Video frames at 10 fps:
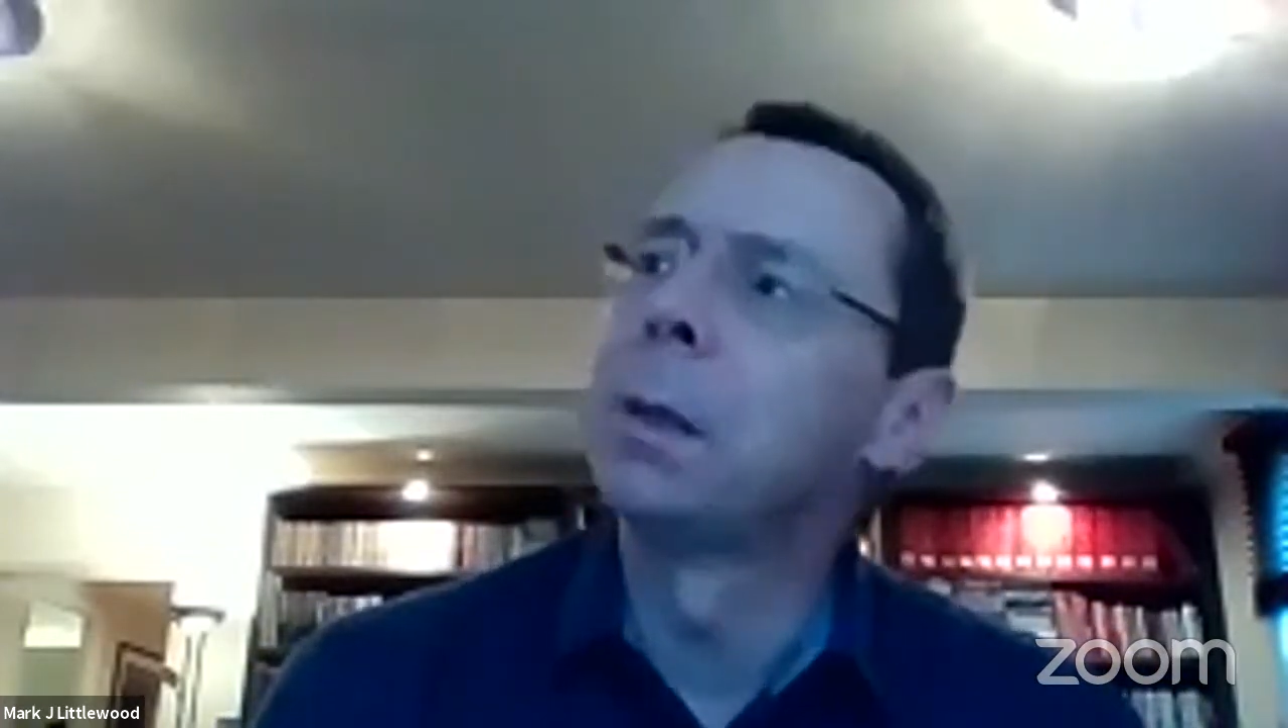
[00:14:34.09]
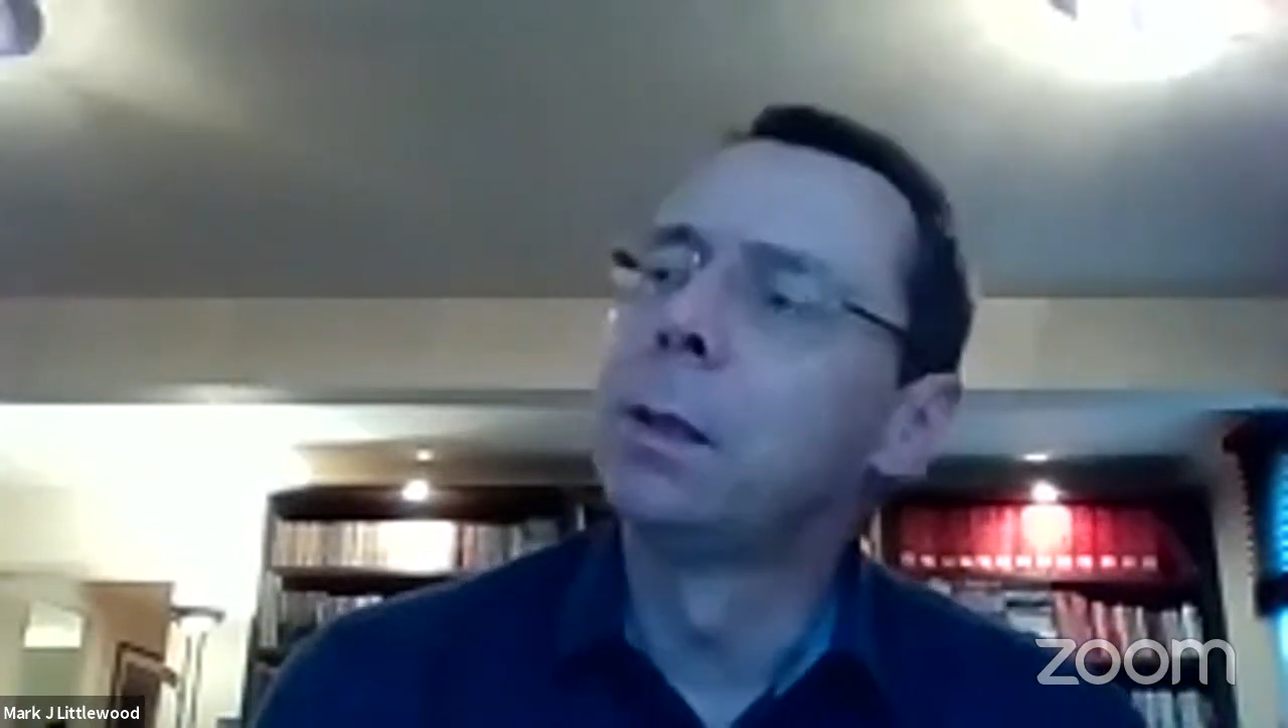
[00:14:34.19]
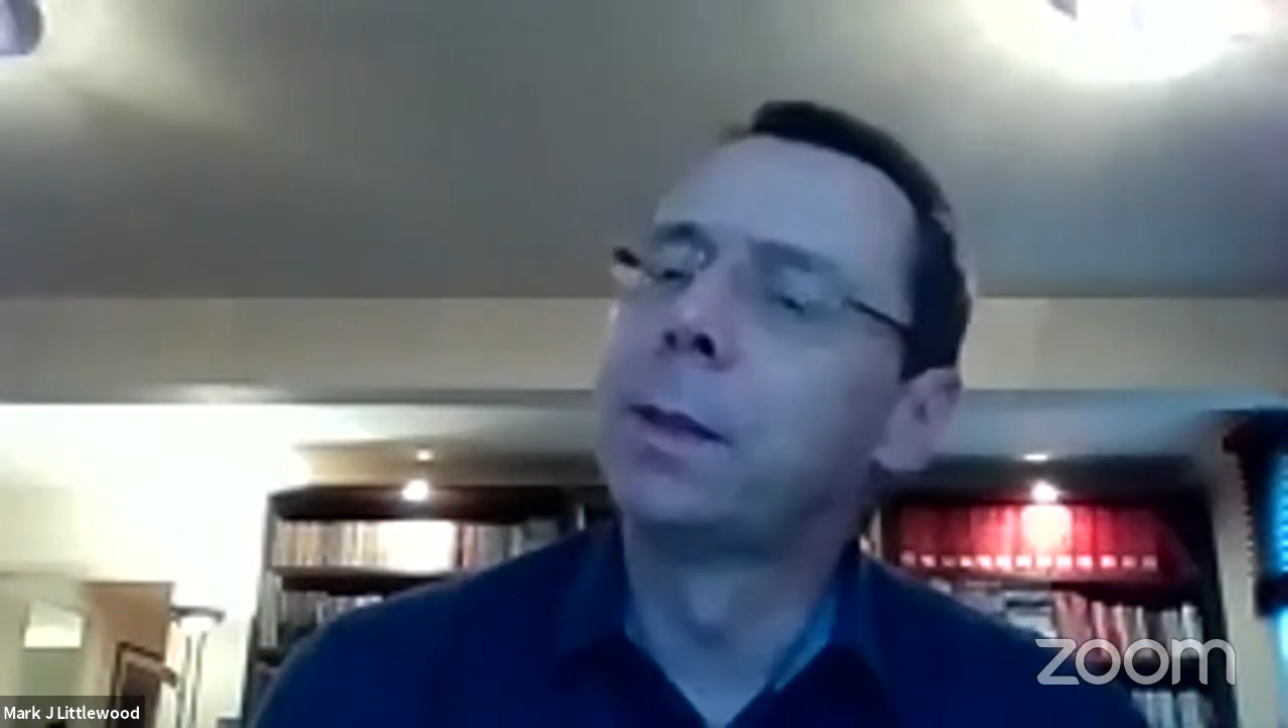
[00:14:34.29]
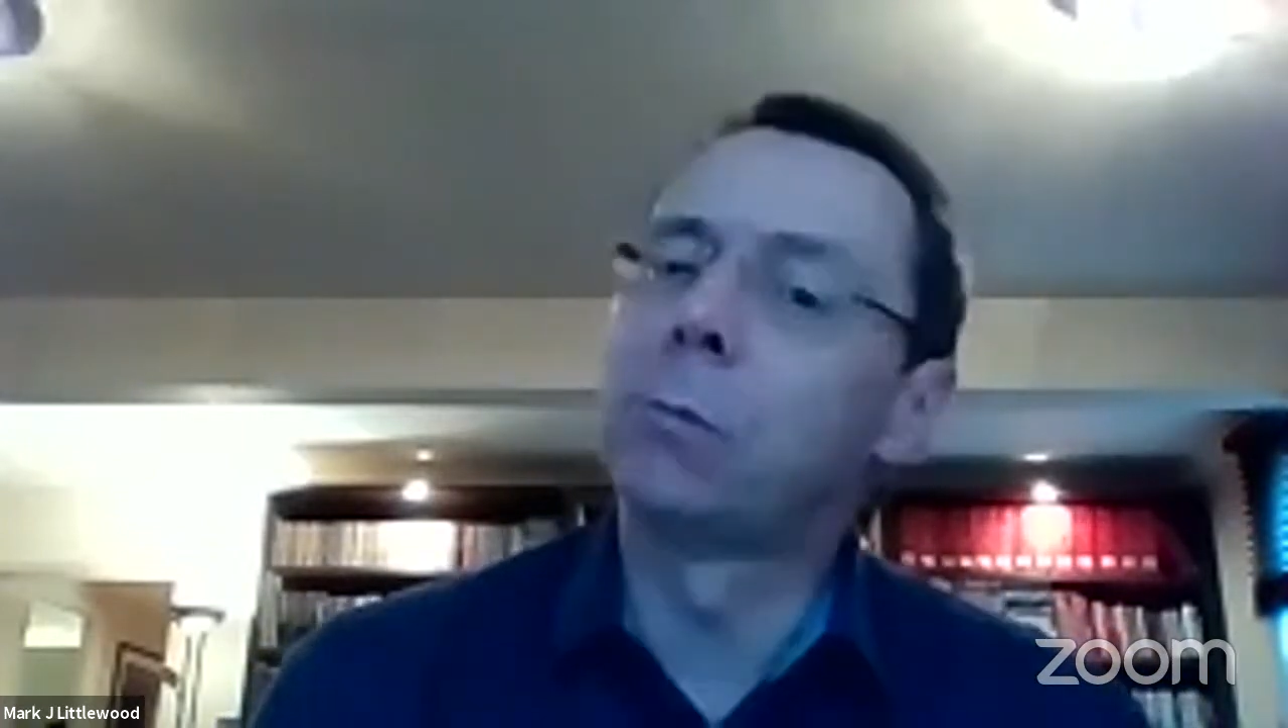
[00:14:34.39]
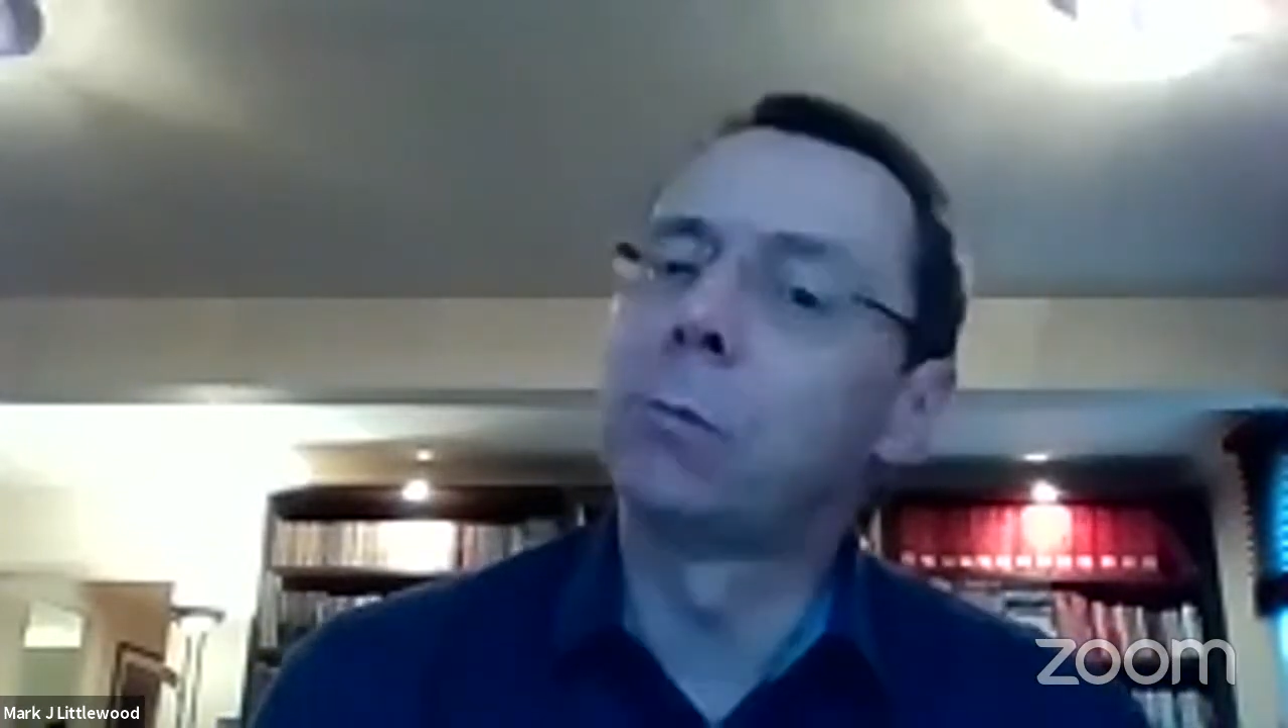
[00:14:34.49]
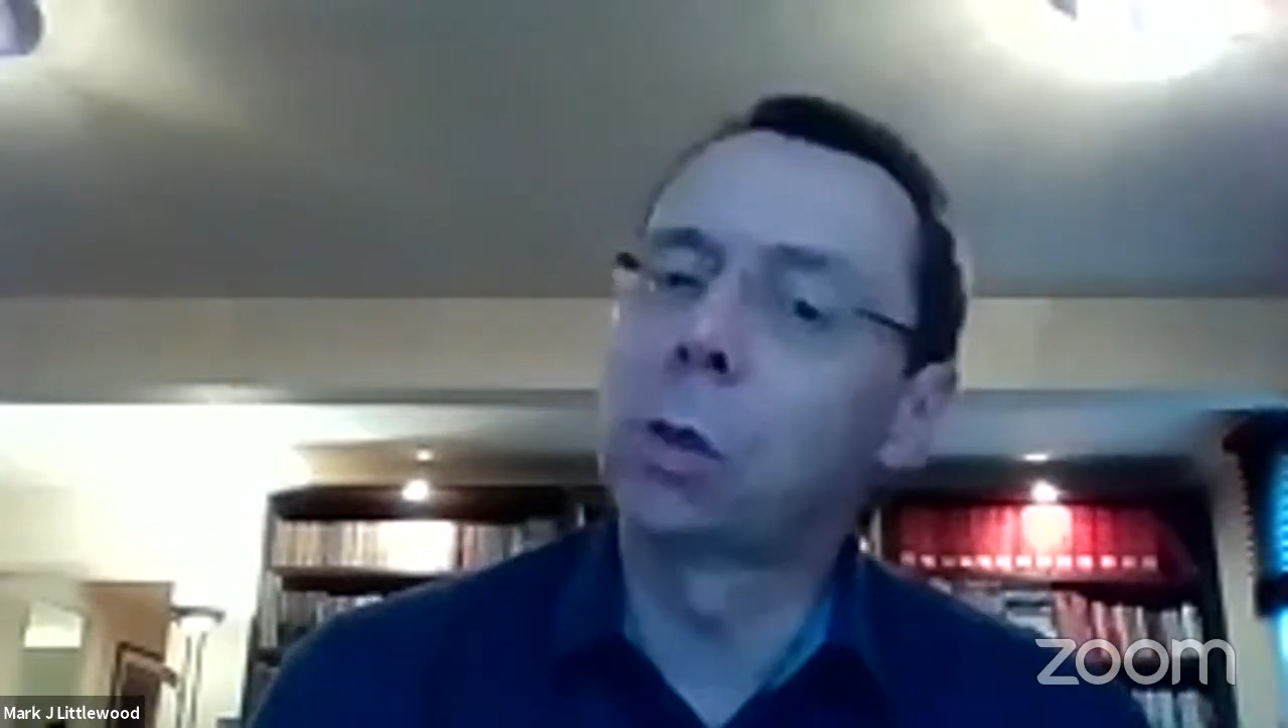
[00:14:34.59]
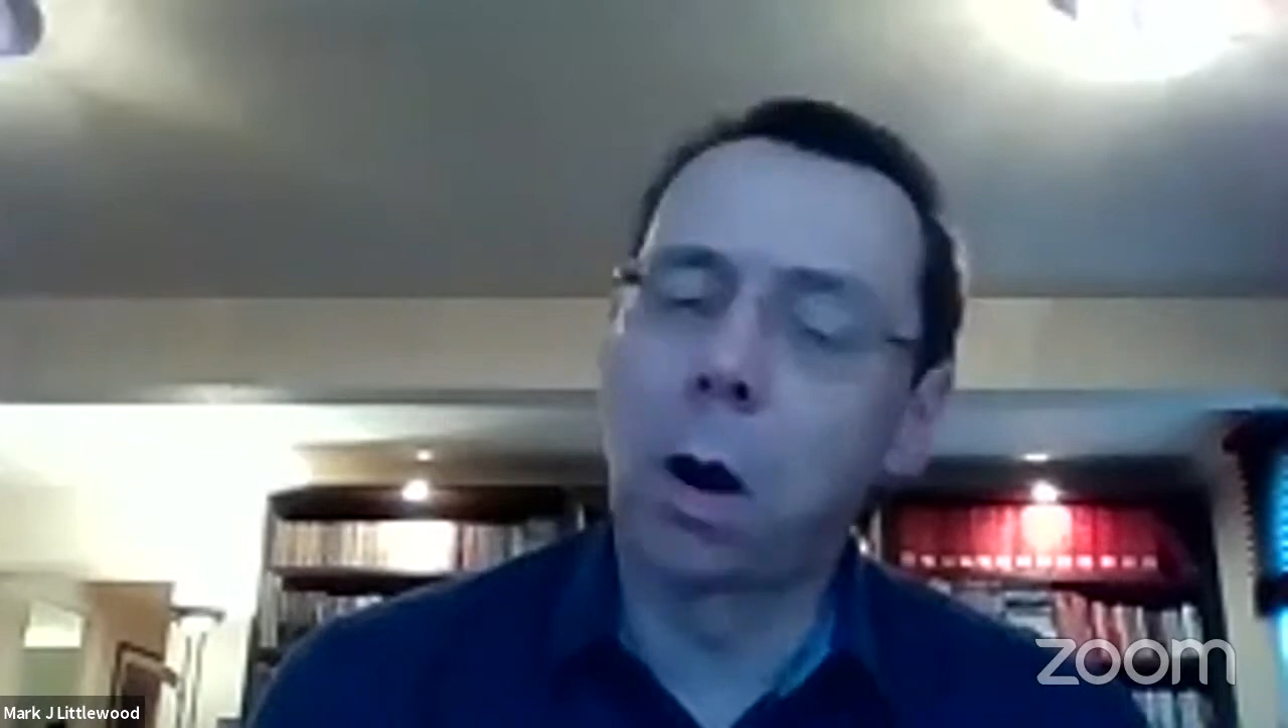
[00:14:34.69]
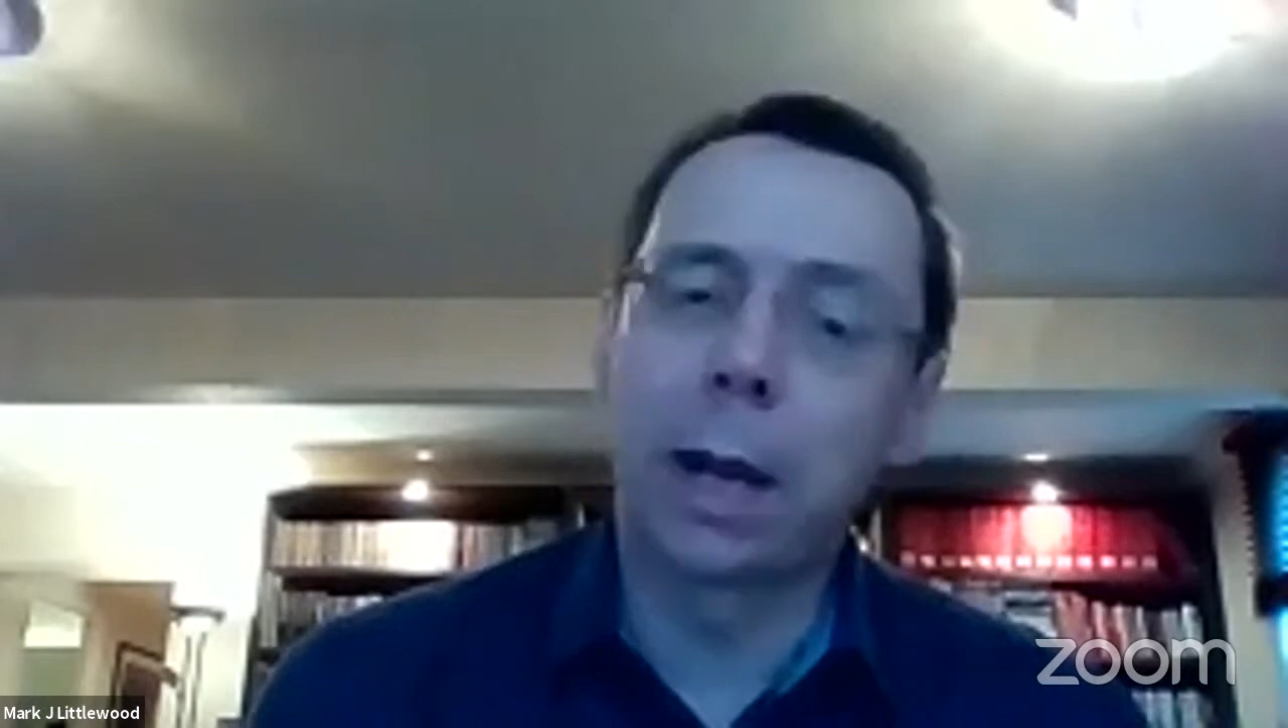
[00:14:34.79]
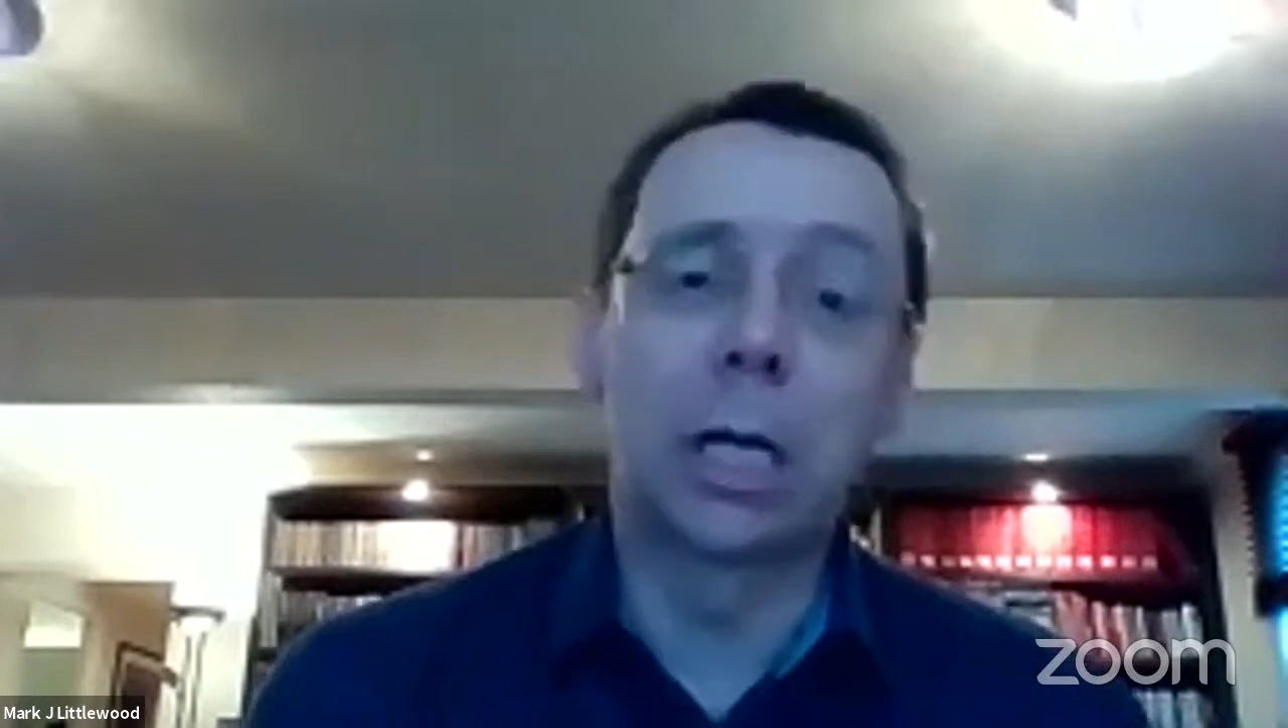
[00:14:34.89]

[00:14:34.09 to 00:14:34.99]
that require